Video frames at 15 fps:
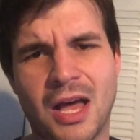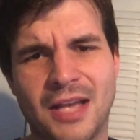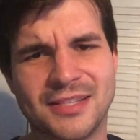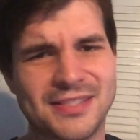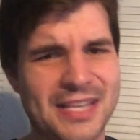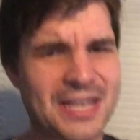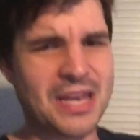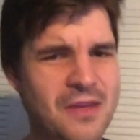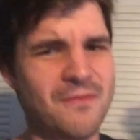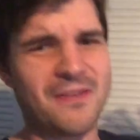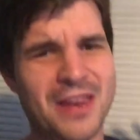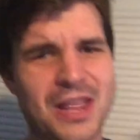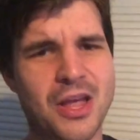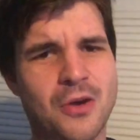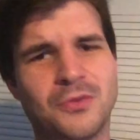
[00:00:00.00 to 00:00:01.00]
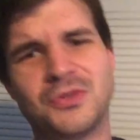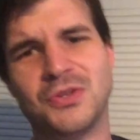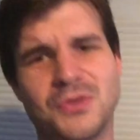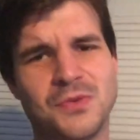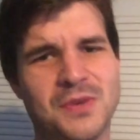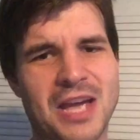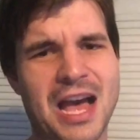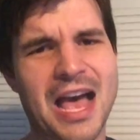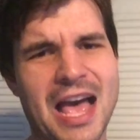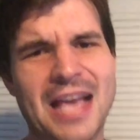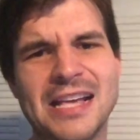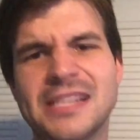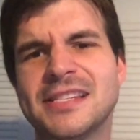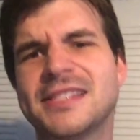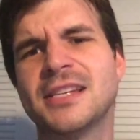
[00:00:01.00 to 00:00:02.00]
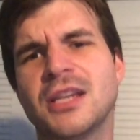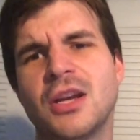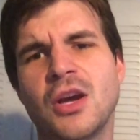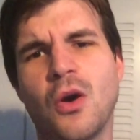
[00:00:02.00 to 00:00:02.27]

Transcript: send a video to you guys